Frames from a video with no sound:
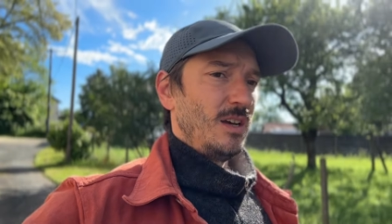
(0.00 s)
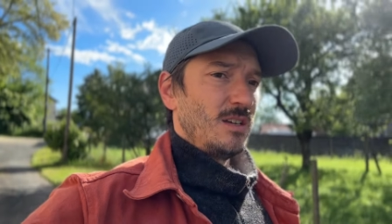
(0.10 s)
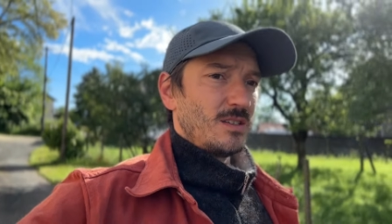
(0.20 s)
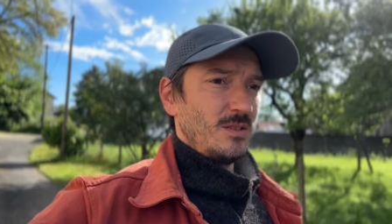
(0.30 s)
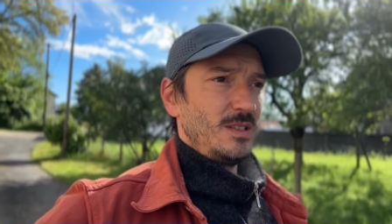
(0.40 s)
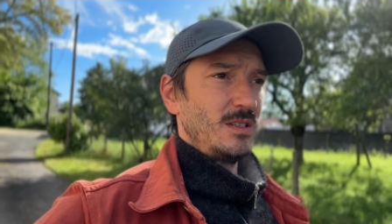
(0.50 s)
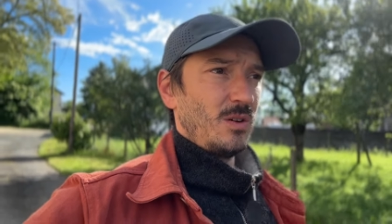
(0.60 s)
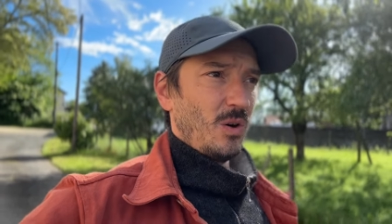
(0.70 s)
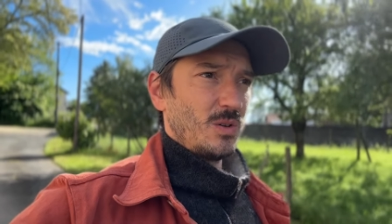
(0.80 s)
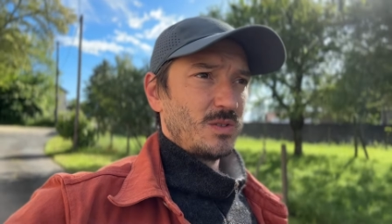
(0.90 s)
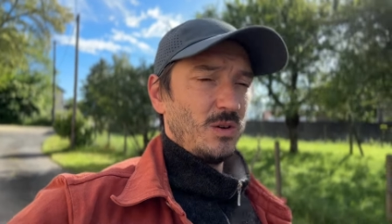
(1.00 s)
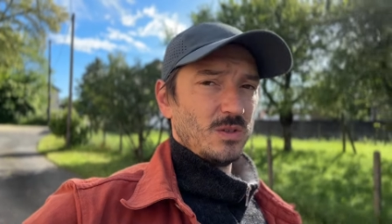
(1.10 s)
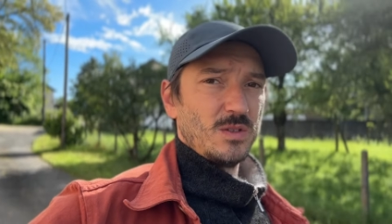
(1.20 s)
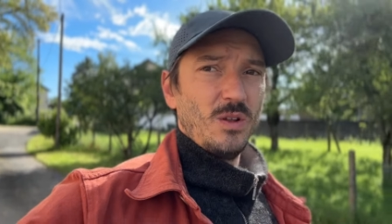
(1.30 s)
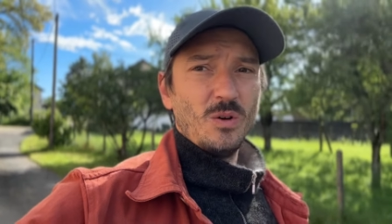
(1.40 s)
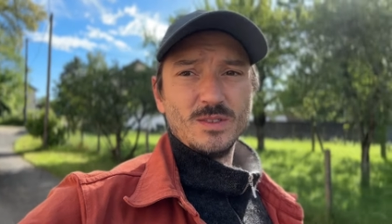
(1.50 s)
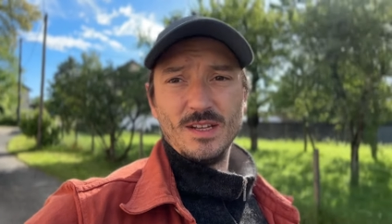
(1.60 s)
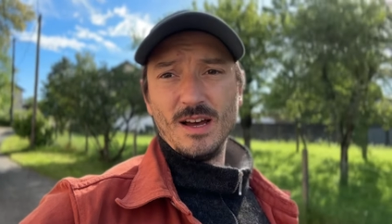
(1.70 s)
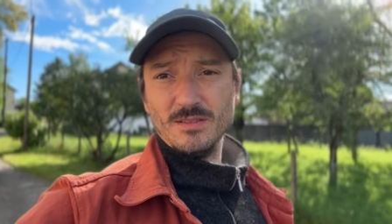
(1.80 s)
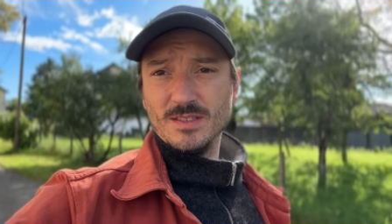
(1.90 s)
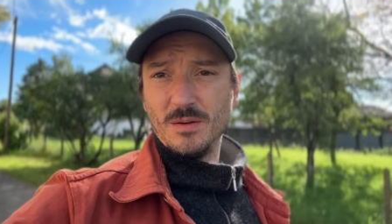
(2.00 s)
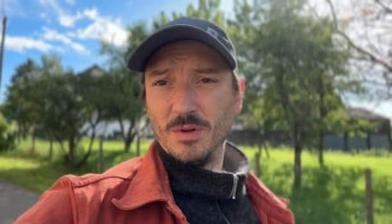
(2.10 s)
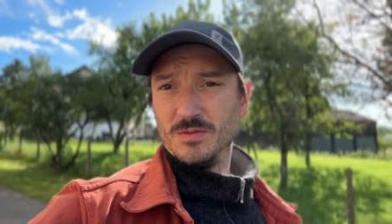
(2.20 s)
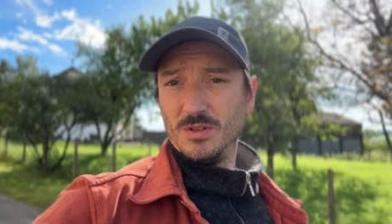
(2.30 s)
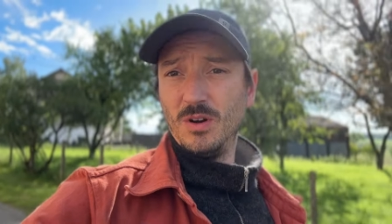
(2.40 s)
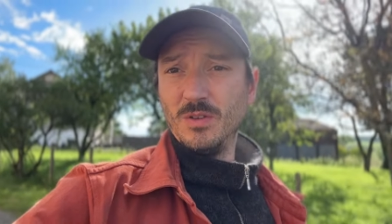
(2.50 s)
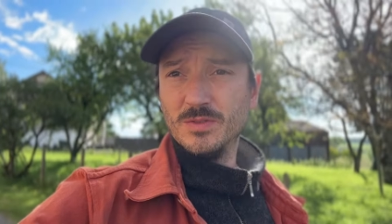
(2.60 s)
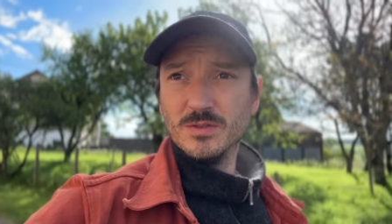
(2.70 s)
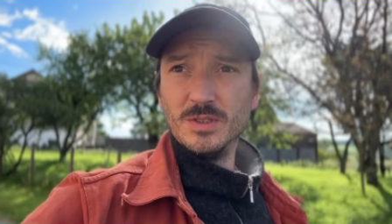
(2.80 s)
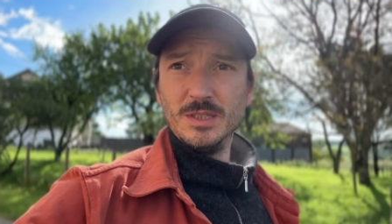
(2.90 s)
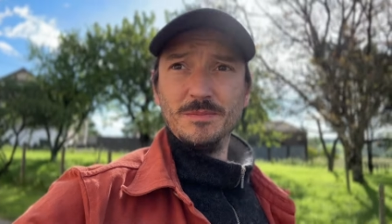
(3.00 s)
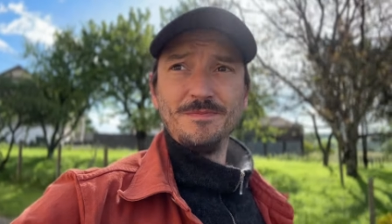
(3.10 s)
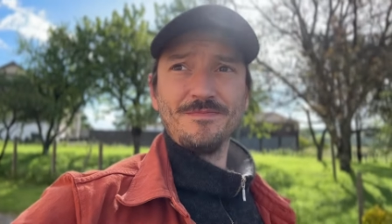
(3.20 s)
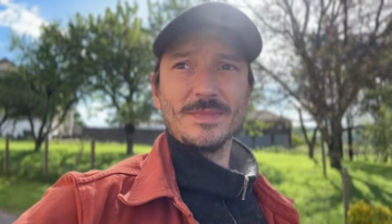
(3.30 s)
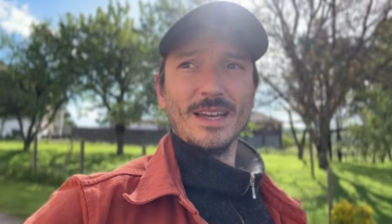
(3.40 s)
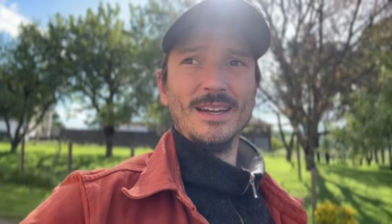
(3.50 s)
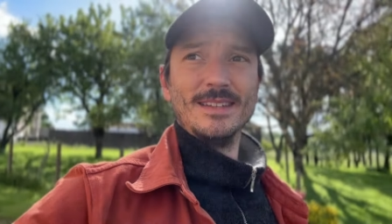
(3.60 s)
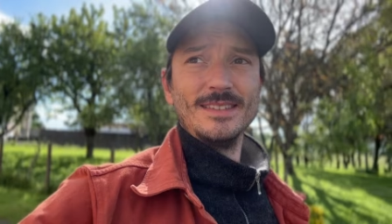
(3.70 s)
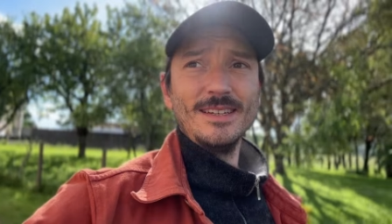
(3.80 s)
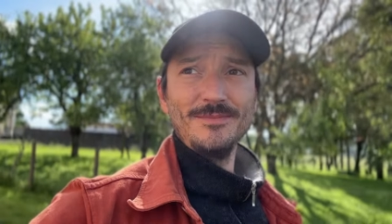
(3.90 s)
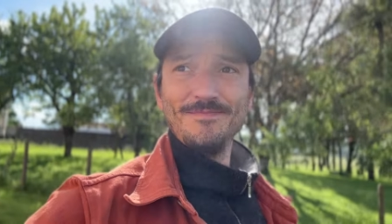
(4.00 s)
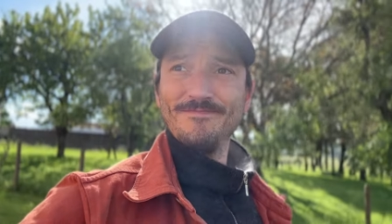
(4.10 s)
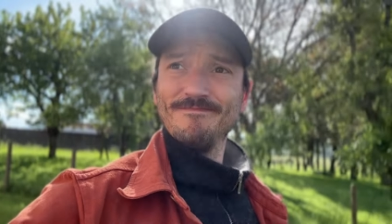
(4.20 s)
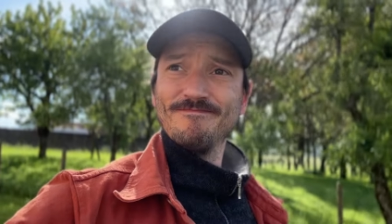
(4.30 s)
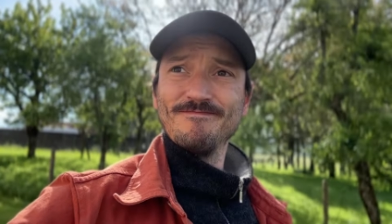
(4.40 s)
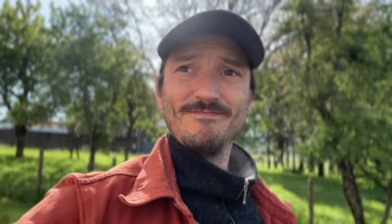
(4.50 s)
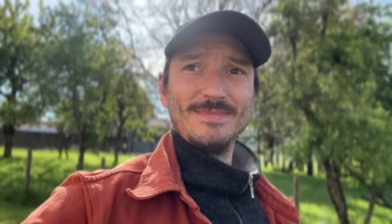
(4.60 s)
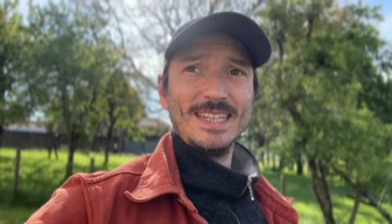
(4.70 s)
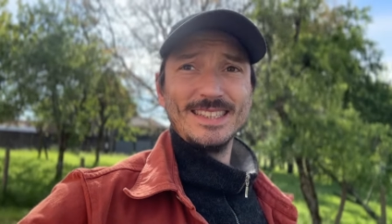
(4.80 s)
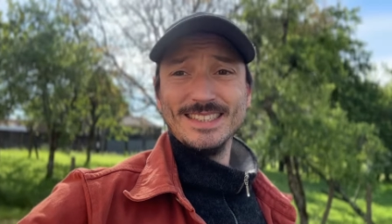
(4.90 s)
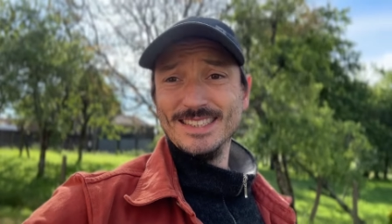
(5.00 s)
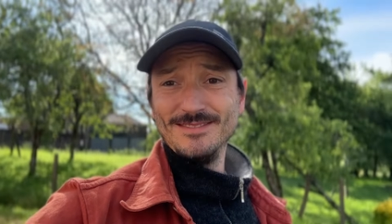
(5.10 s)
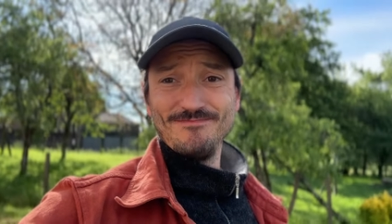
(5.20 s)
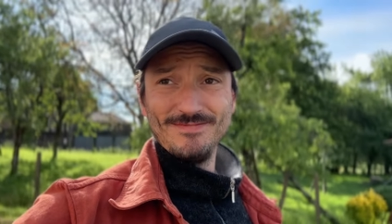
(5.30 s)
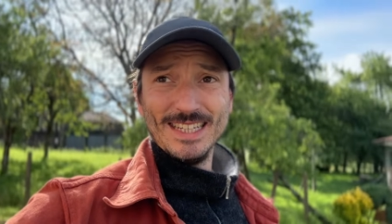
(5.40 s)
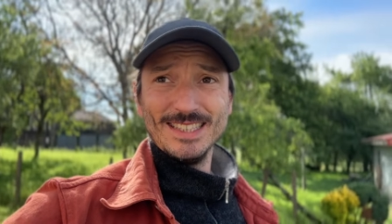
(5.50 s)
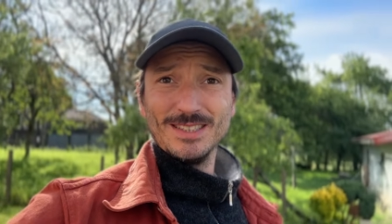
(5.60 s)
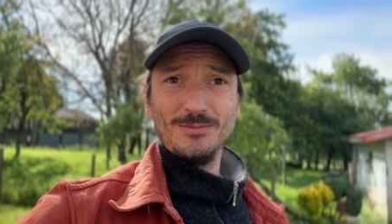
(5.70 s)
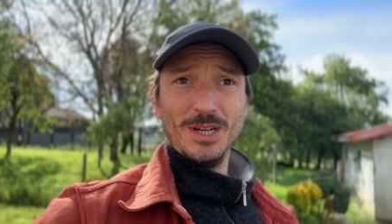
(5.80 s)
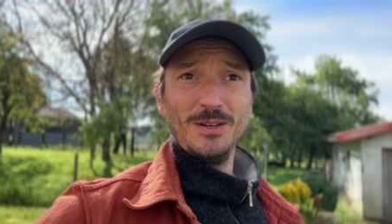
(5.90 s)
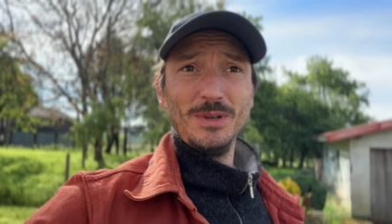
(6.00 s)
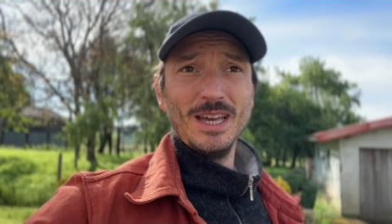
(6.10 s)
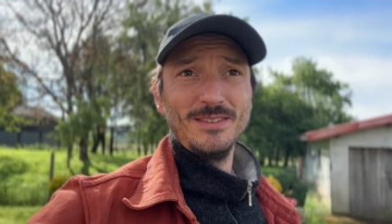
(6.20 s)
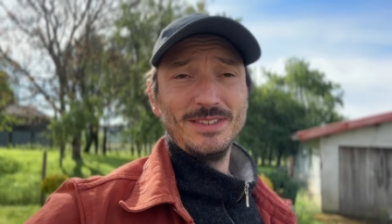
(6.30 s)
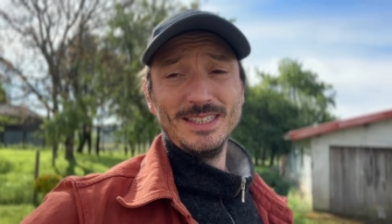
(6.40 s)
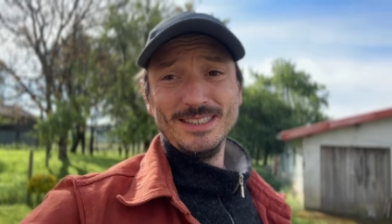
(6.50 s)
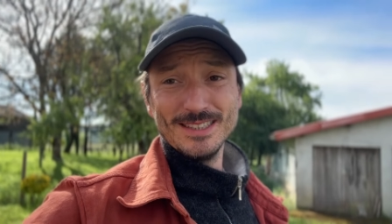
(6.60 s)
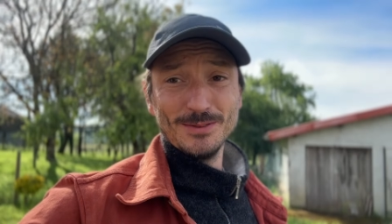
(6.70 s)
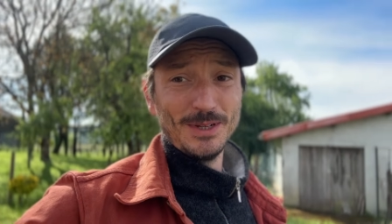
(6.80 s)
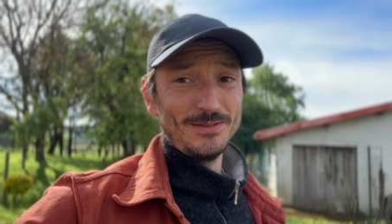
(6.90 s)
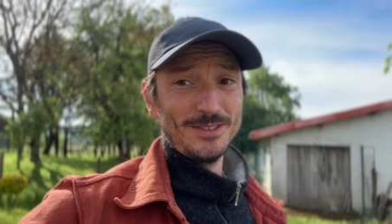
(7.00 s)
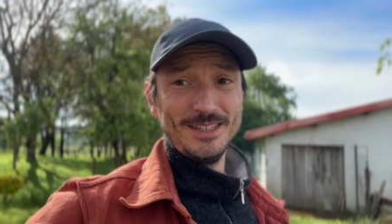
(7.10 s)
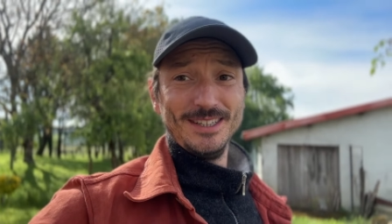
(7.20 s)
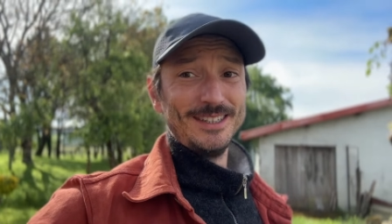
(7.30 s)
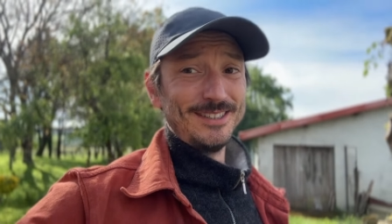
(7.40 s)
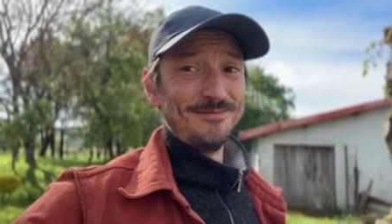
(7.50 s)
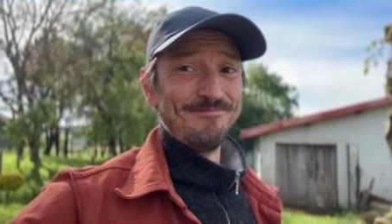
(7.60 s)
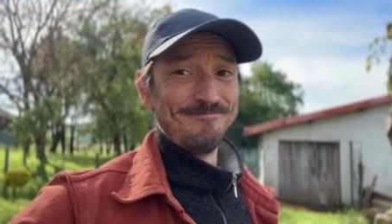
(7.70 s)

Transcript: So this also slows down some of the Gulf Stream and yeah that's it. That's why we have hideous weather here.